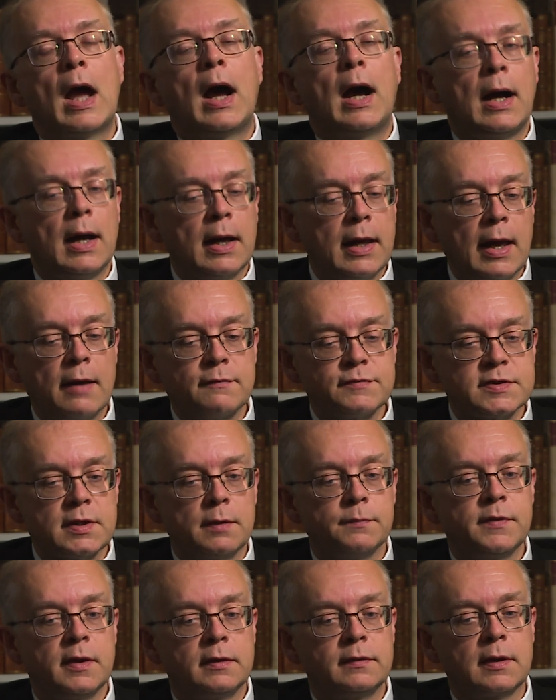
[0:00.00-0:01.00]
I have
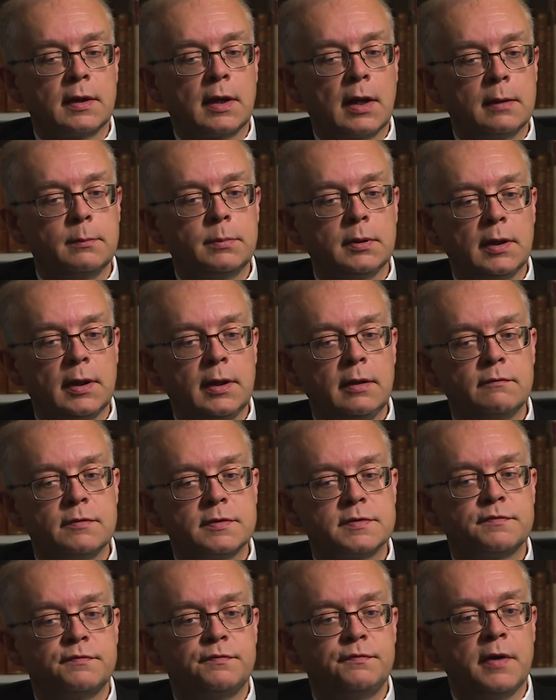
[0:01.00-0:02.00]
something that I believe
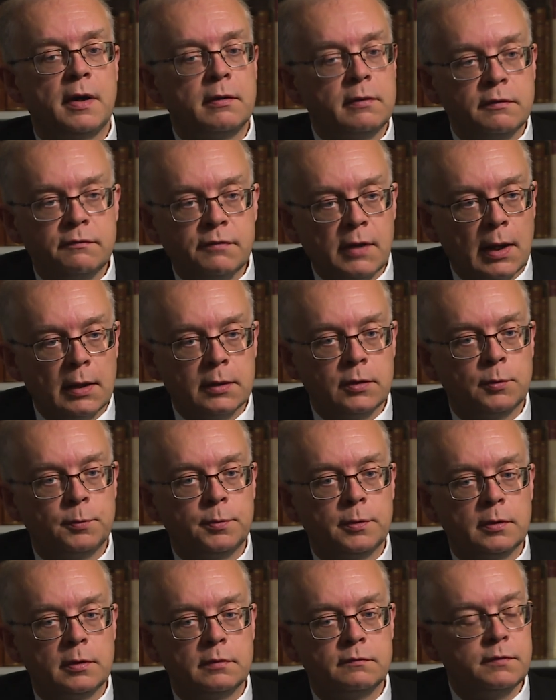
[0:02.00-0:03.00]
is very
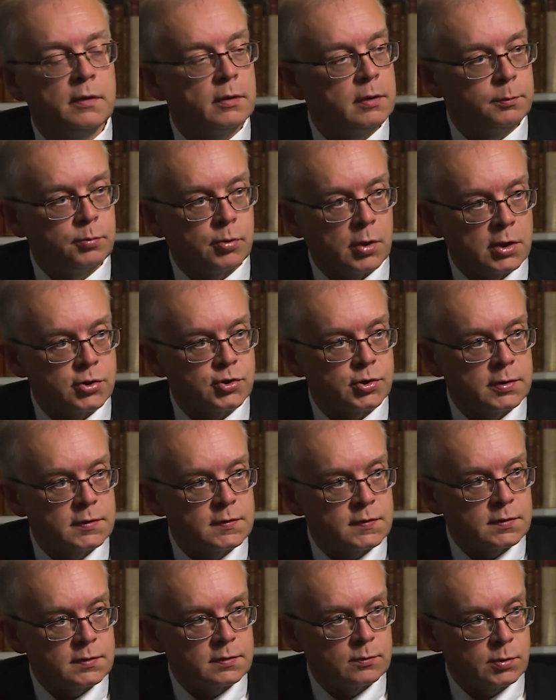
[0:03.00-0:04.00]
valuable and very
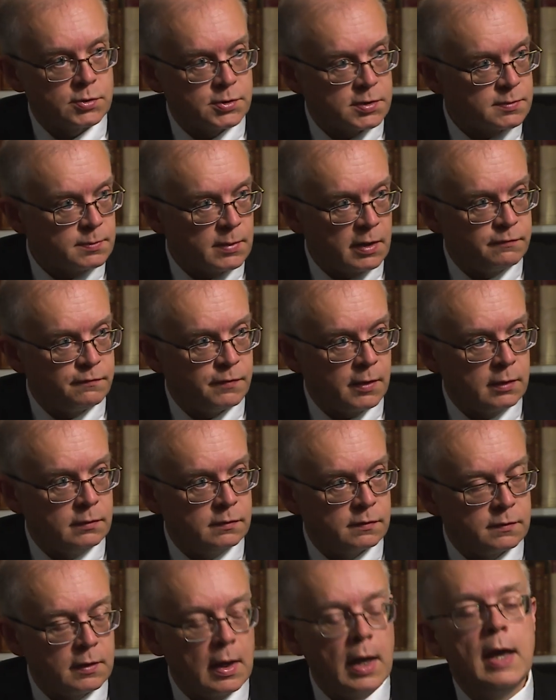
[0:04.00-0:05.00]
precious, which is my
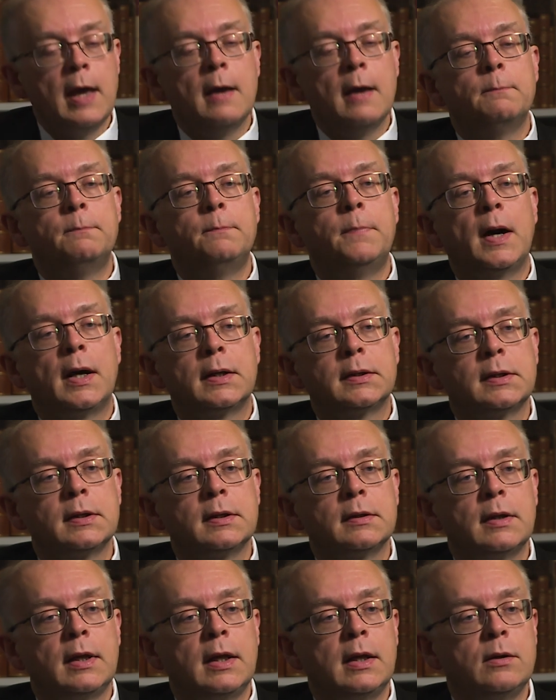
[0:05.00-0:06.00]
faith,
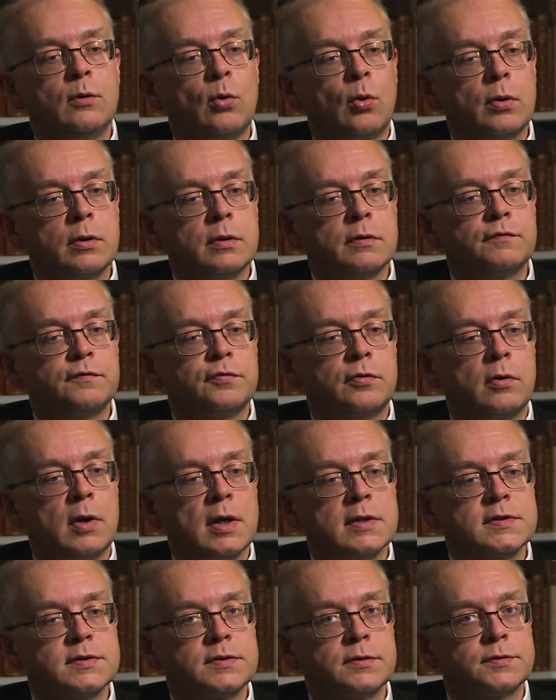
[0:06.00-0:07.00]
but in order for
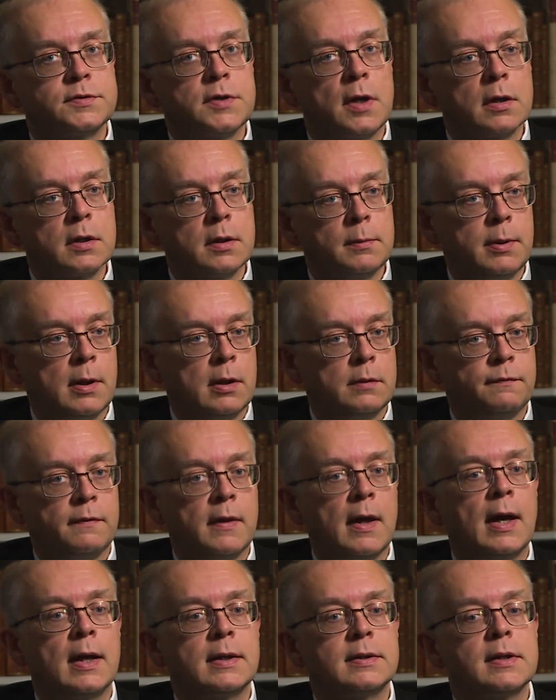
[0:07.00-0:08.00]
us to talk about
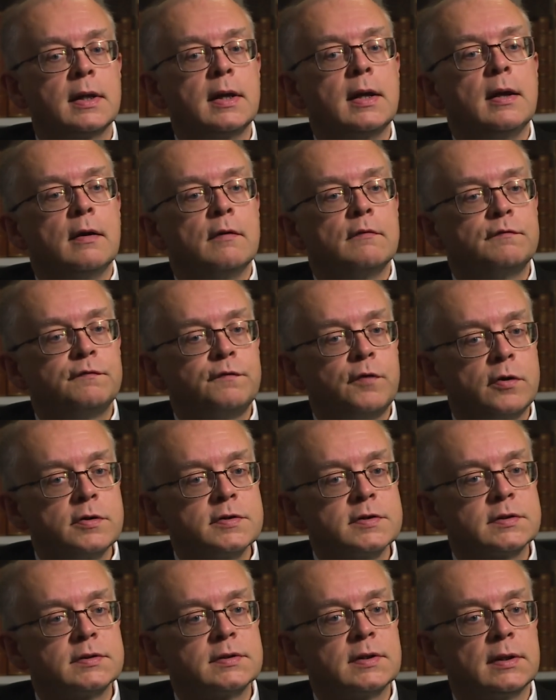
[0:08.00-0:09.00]
that,
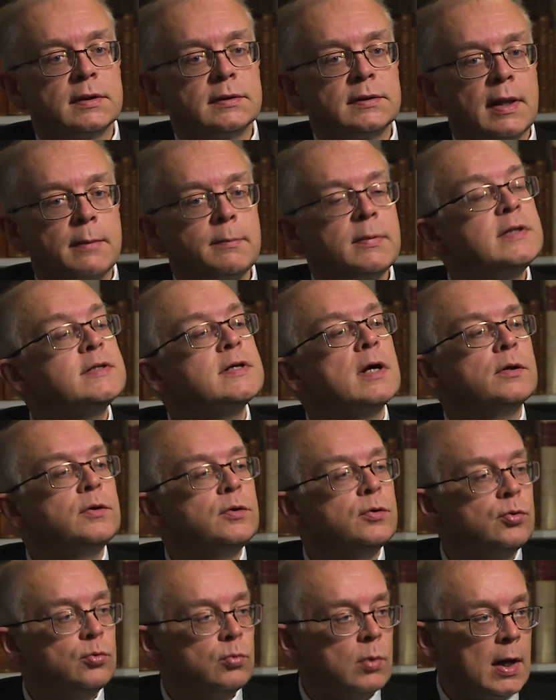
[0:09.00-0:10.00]
first let me tell
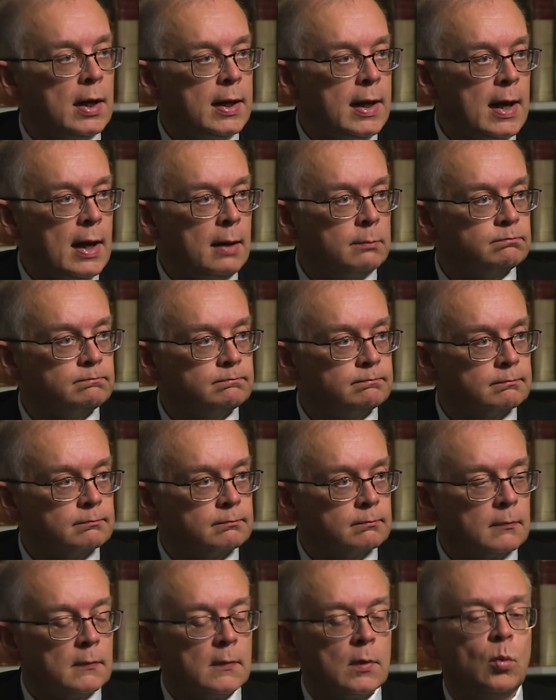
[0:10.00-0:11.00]
you who I am.
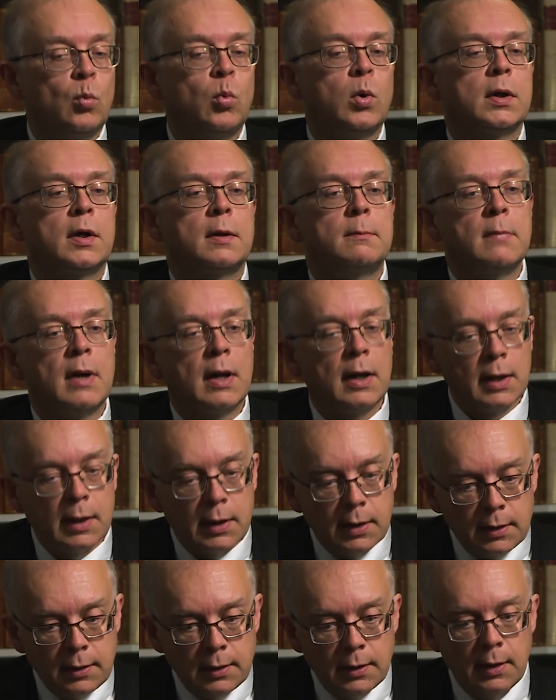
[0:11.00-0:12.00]
Hmm. What are
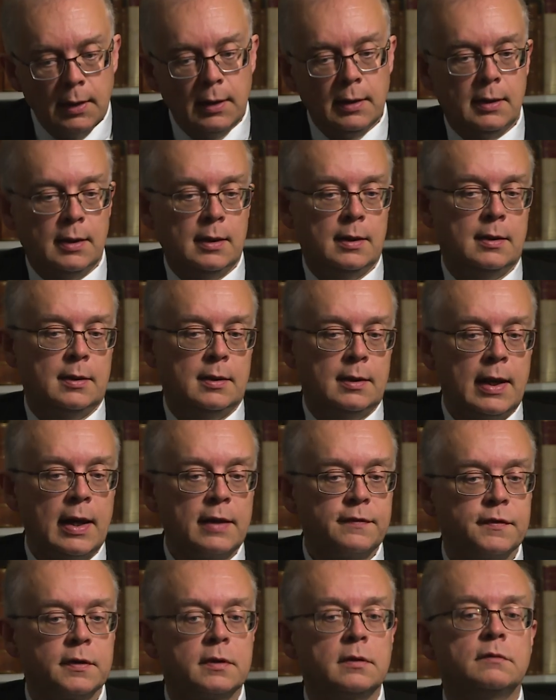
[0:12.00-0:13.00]
my uh,
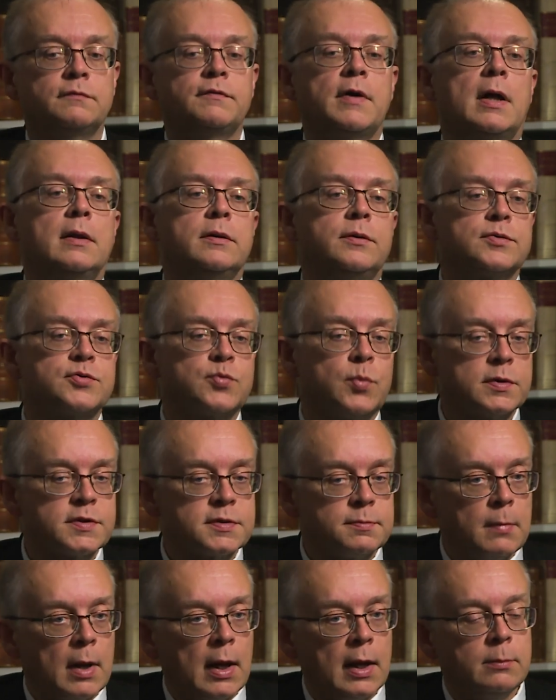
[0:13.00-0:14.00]
ethical values?
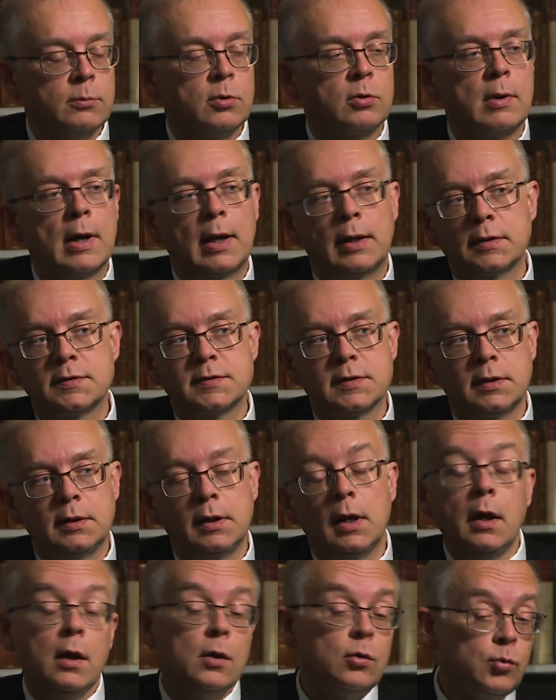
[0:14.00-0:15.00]
What's my
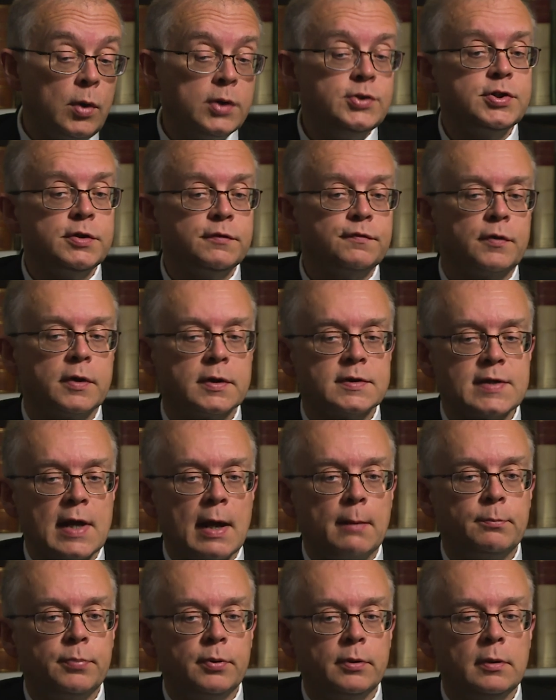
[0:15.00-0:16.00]
morality? Ricci, for
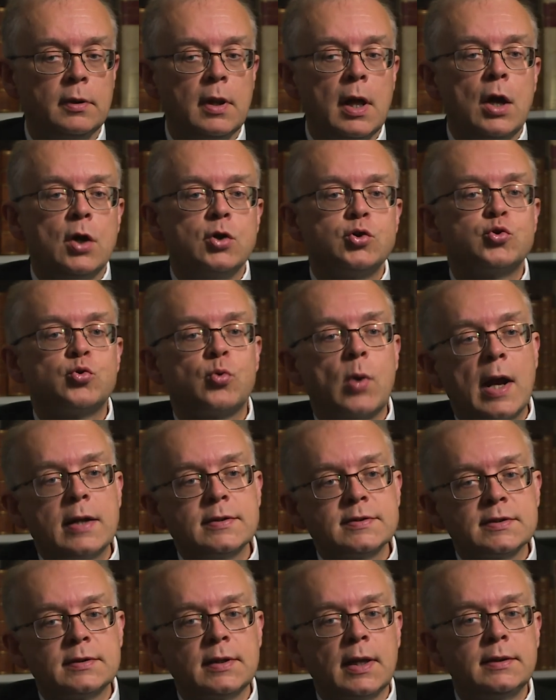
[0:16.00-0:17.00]
example,
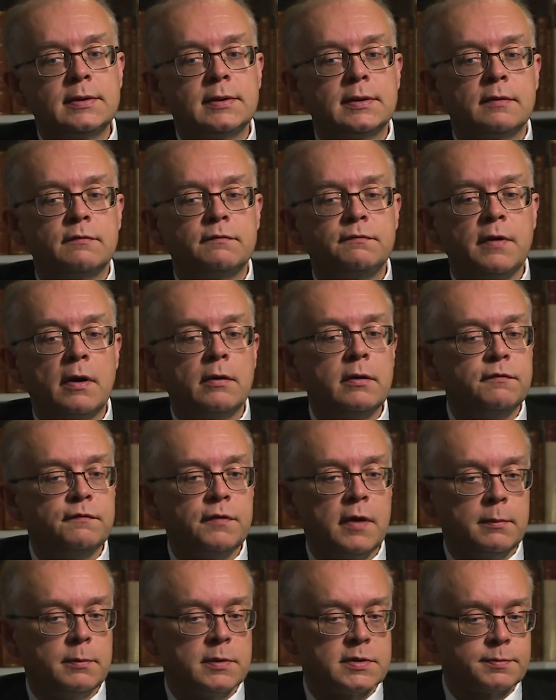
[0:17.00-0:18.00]
translated a very
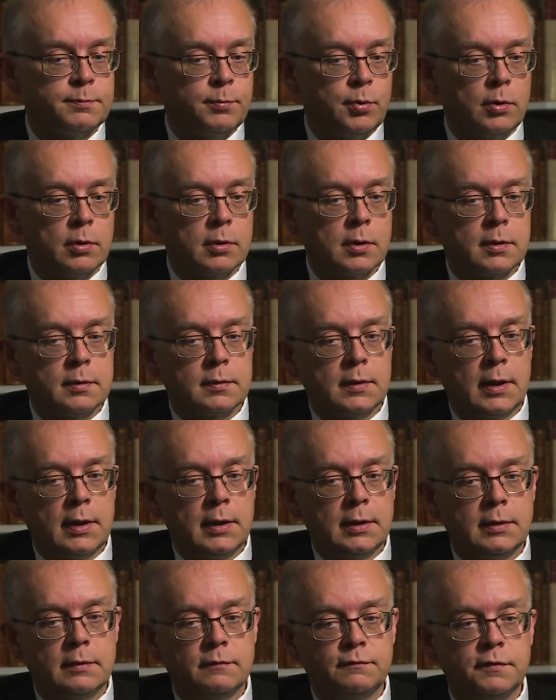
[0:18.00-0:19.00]
famous book
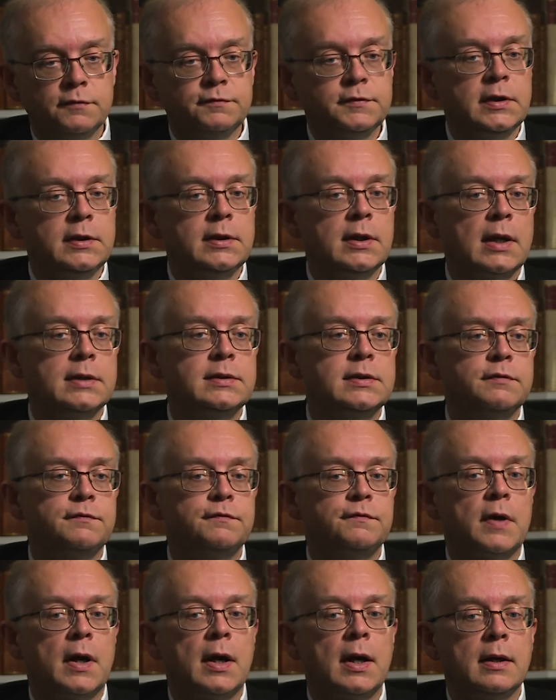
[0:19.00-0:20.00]
in
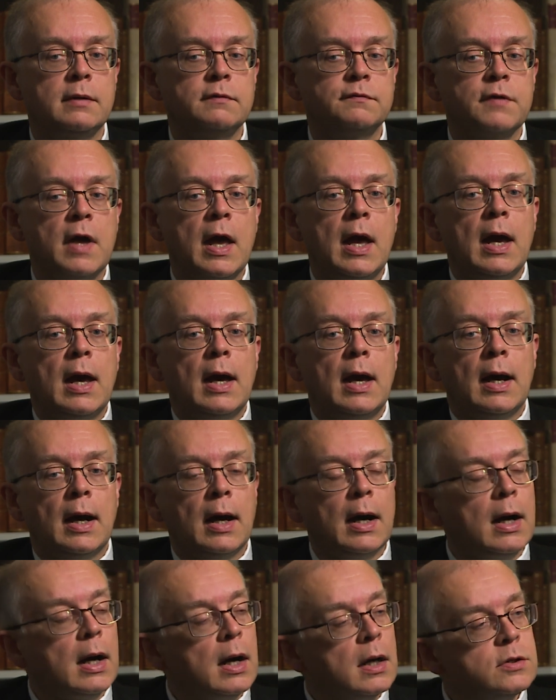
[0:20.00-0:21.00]
1595,
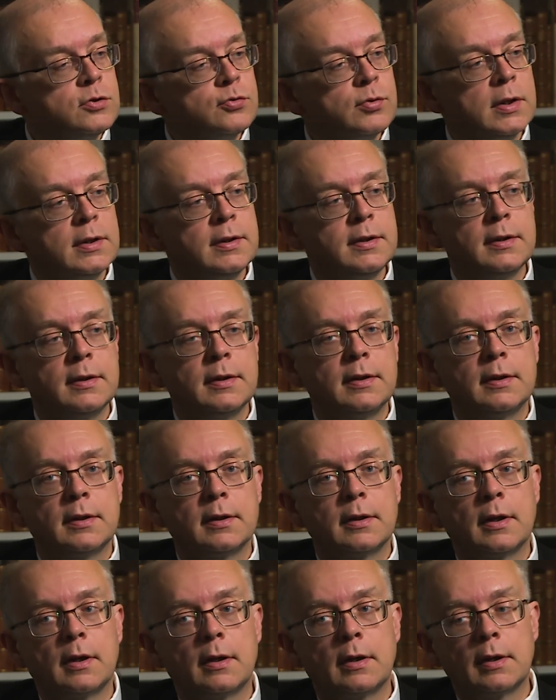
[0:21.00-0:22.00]
a hundred
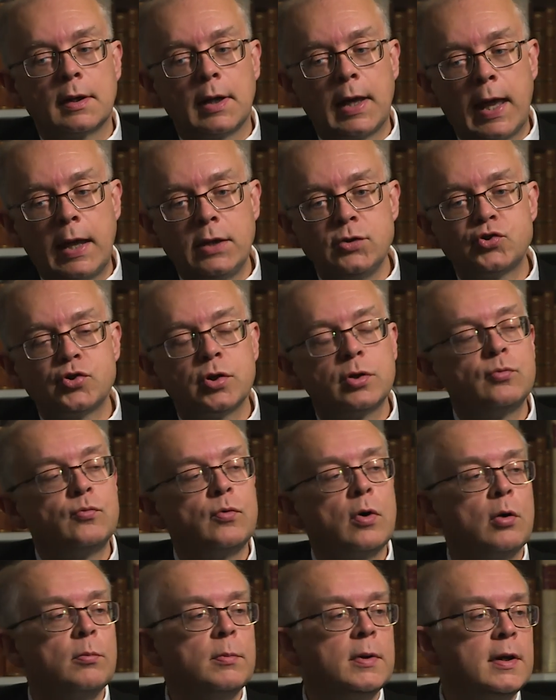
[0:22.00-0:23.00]
ancient
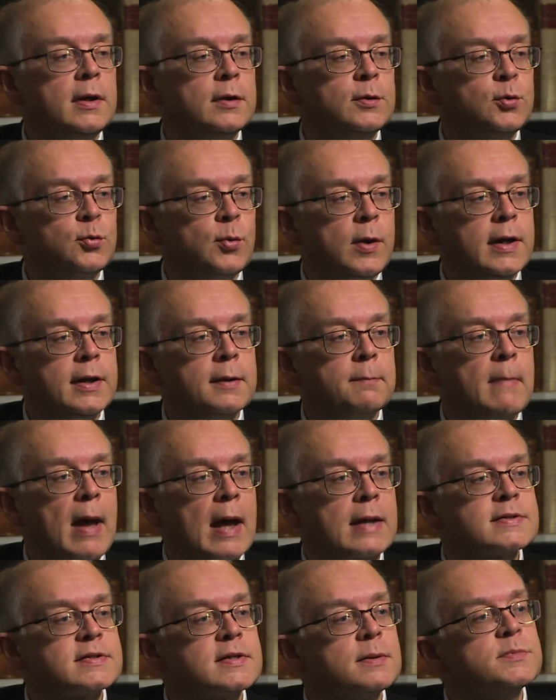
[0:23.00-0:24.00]
Roman and Greek
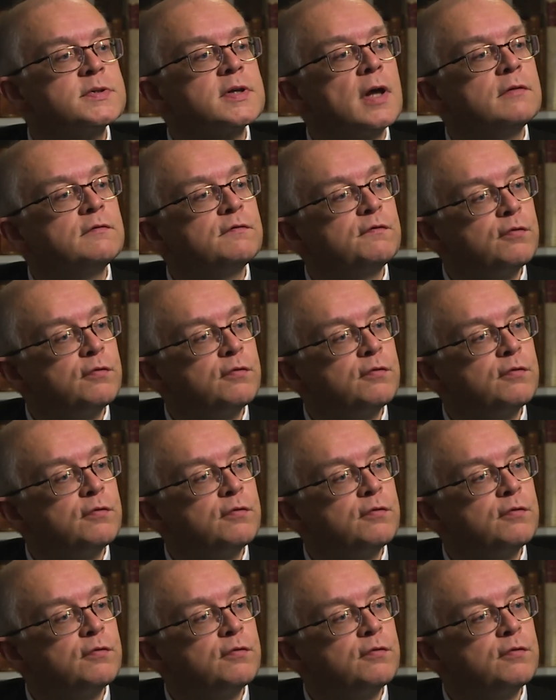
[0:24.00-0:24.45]
maxims on